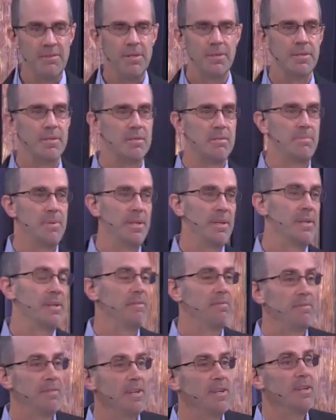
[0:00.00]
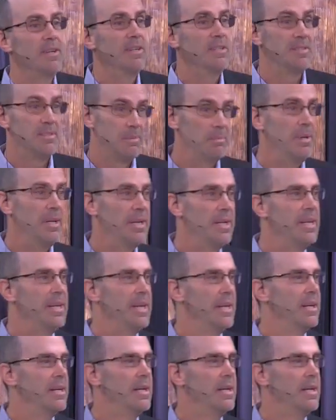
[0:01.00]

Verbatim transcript: you a spirit of fear and timidity,